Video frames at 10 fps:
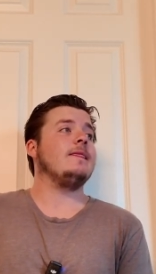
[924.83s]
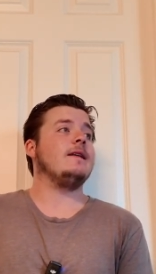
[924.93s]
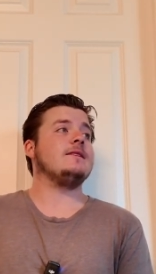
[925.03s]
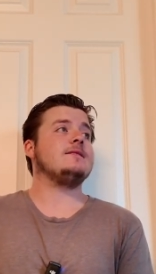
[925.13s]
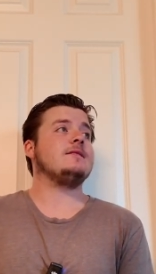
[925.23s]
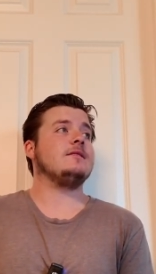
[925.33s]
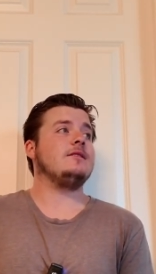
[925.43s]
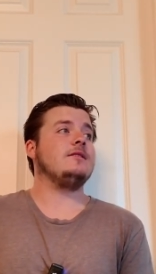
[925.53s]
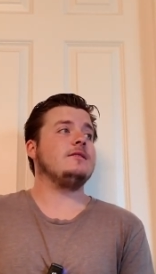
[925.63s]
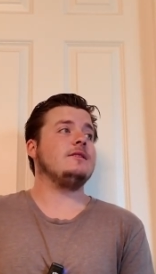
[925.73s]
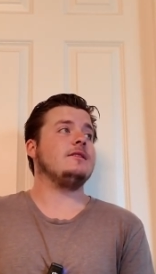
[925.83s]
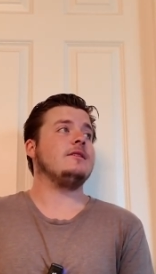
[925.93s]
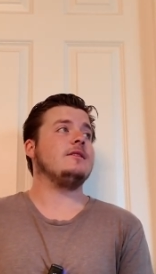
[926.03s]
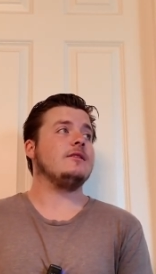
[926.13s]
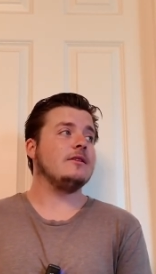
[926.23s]
that's literally
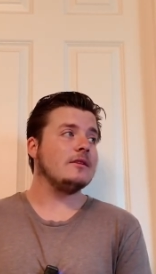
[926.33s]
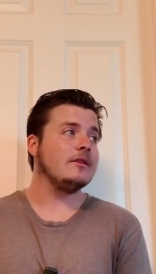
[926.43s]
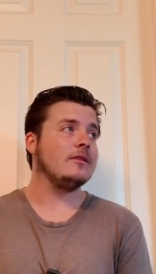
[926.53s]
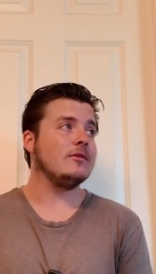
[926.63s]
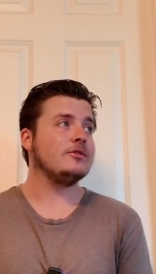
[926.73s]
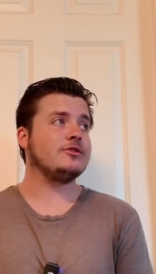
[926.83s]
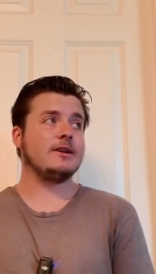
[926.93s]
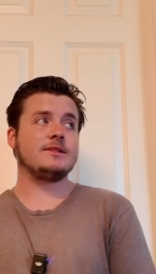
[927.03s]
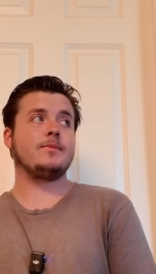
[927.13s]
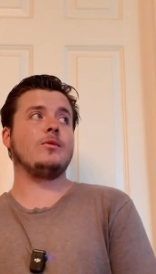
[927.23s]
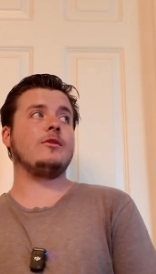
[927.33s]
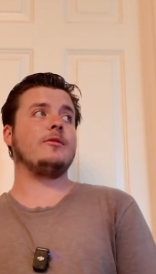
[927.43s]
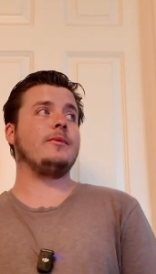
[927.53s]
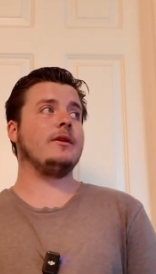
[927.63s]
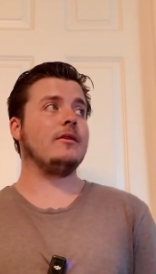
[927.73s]
your
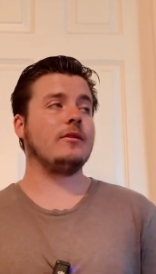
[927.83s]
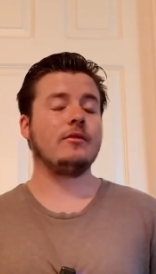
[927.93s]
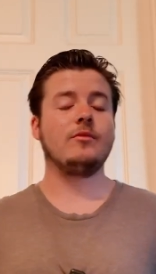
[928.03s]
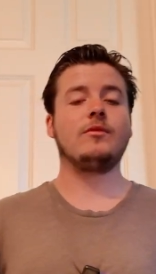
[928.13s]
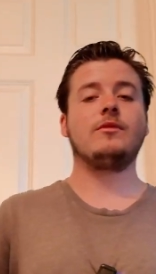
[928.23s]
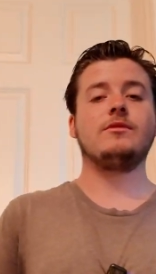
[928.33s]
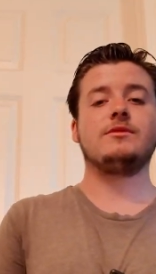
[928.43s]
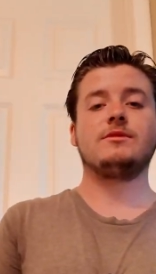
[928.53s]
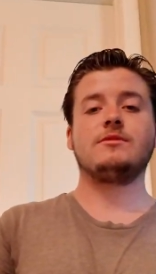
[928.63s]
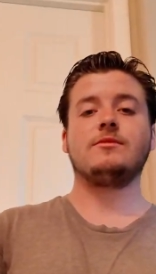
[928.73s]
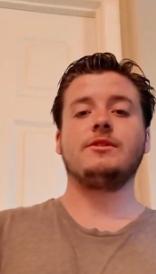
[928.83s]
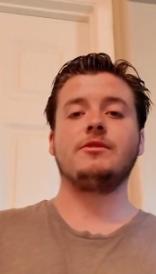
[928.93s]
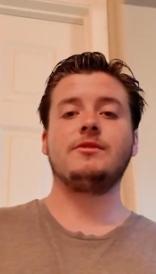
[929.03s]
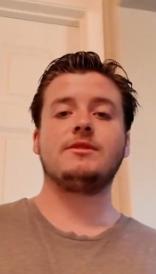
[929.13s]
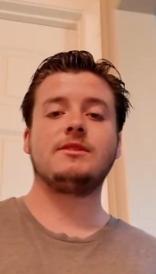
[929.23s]
transporter beyond other worlds. When
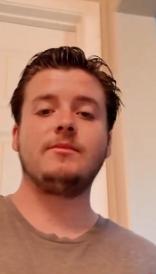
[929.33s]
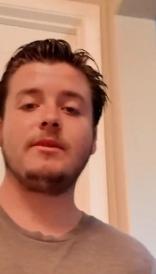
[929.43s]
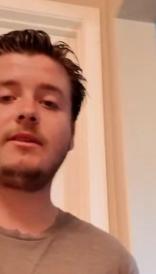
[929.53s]
you go to sleep